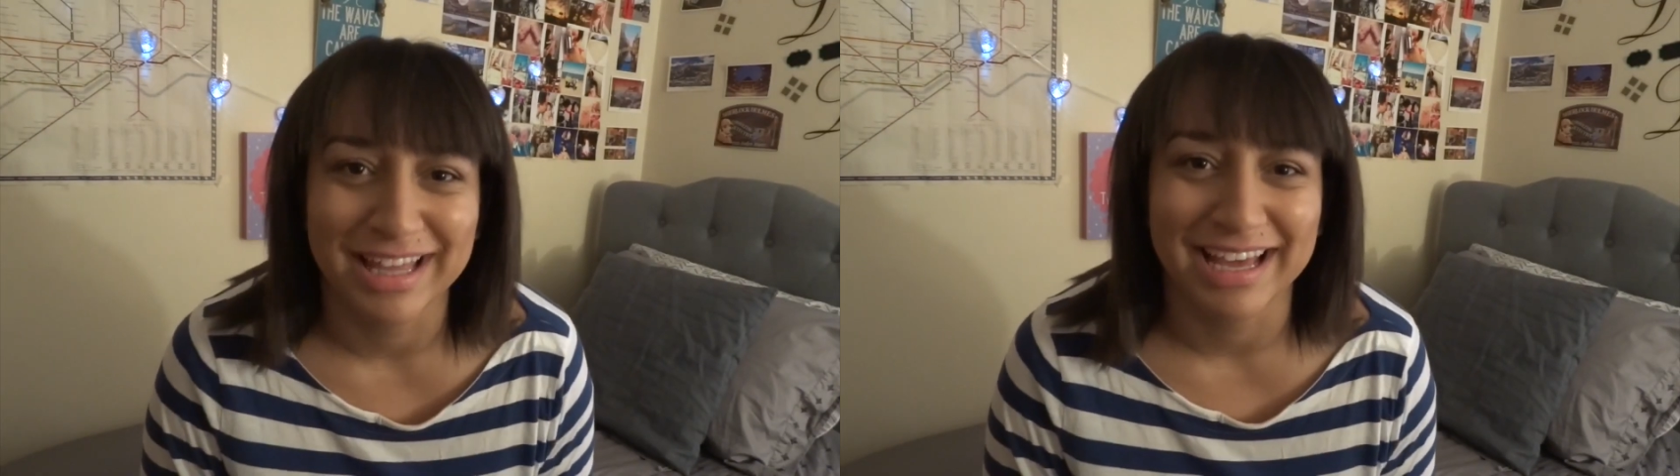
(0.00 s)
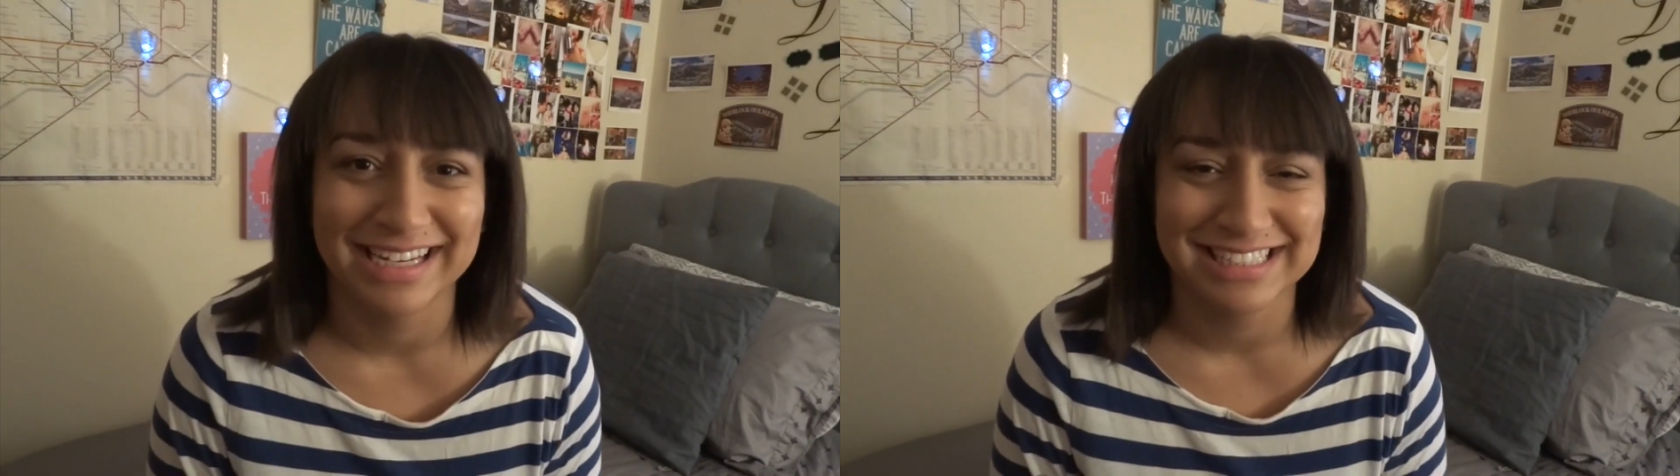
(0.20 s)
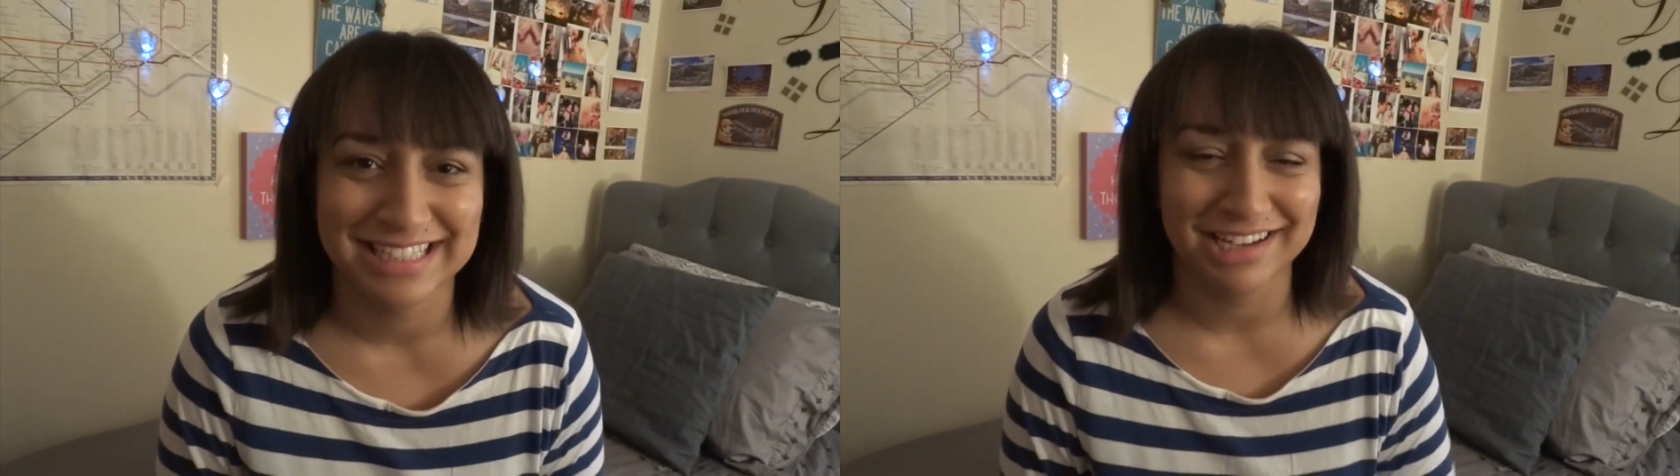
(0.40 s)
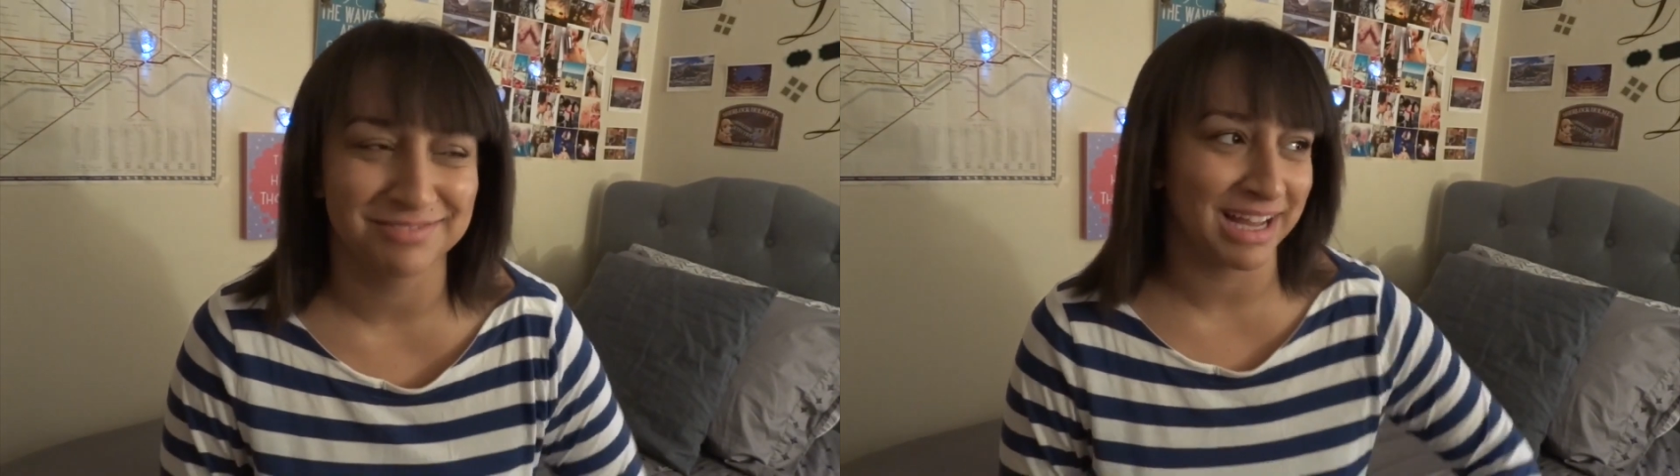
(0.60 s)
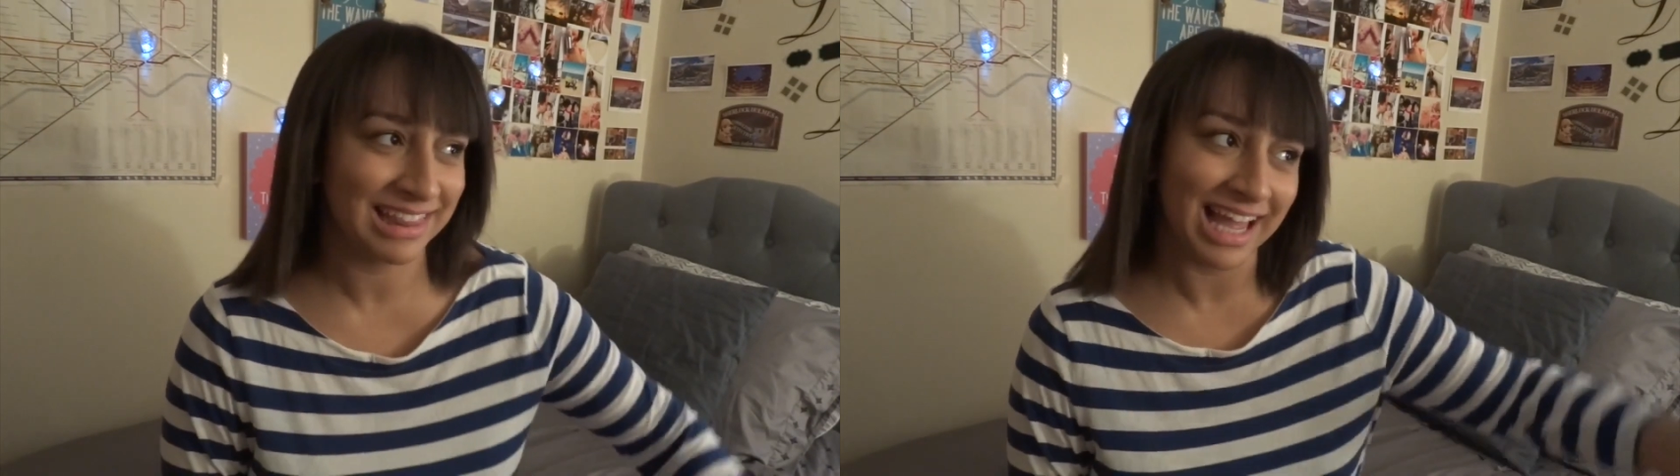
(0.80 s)
that I didn't have
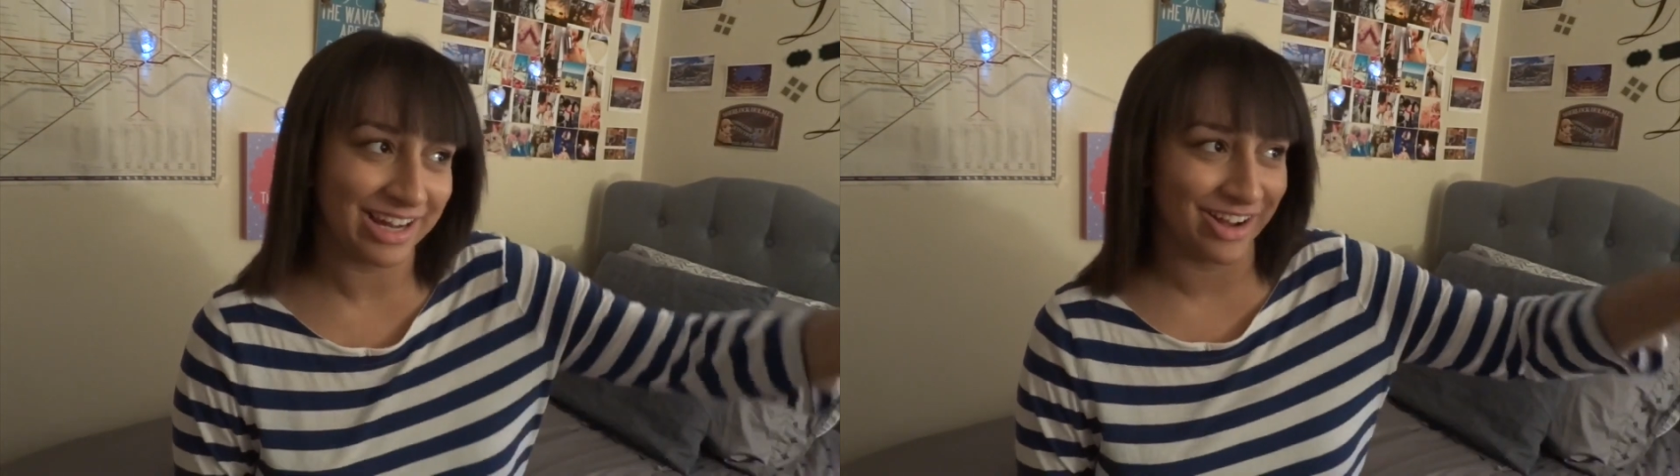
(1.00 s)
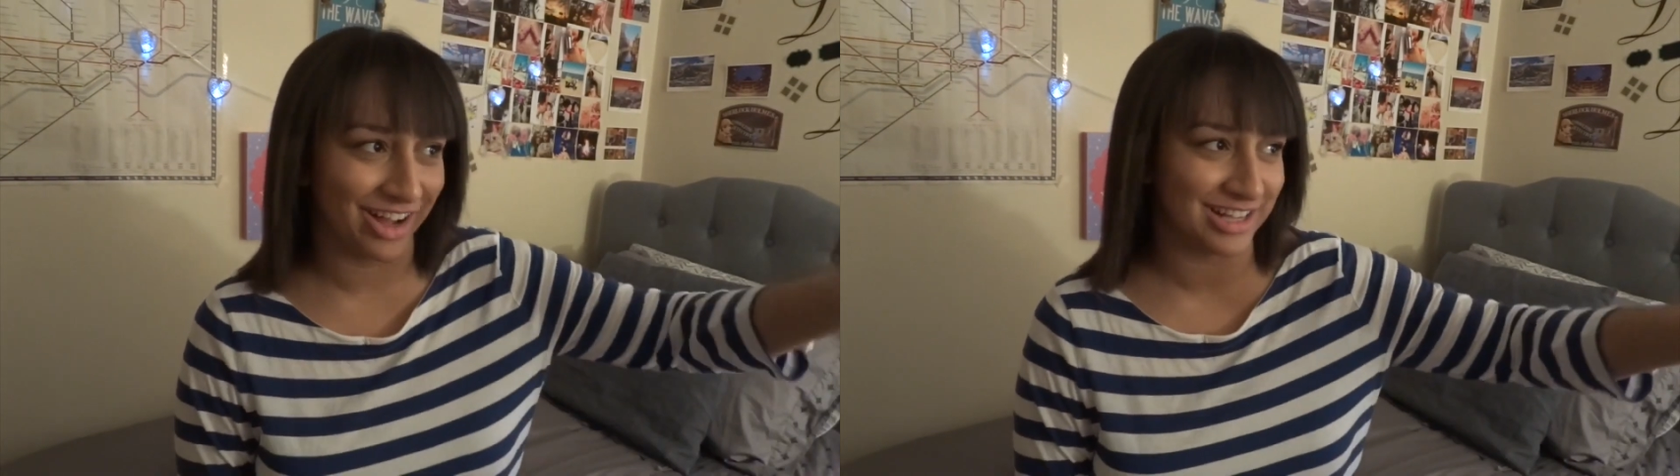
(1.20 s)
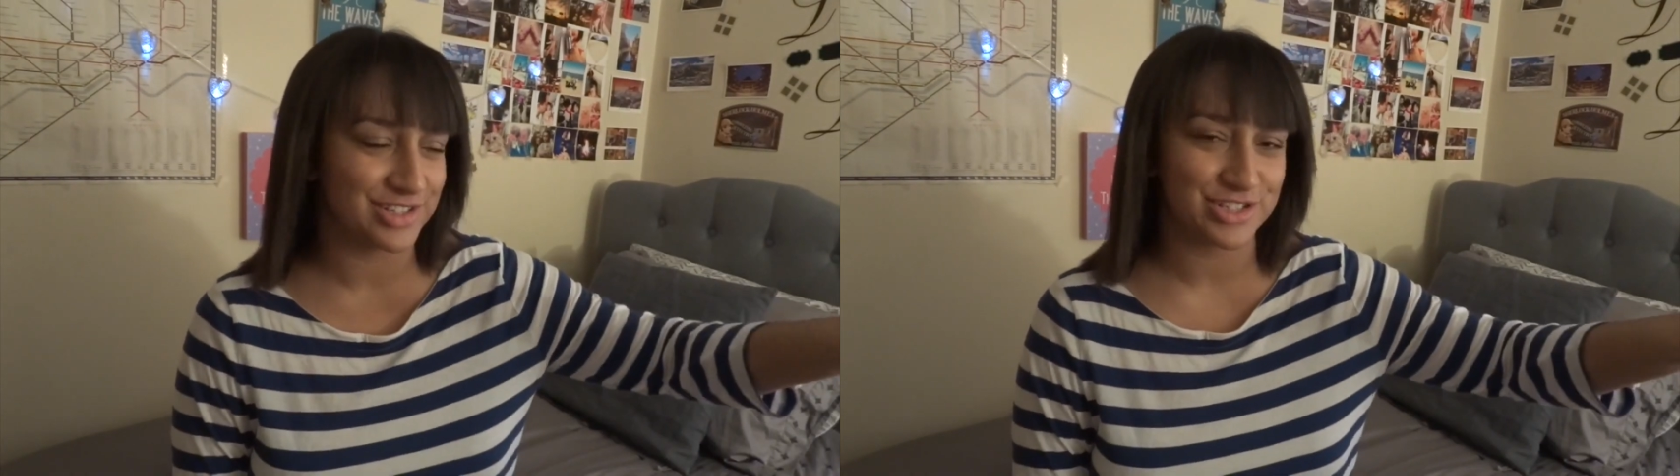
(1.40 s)
my light on,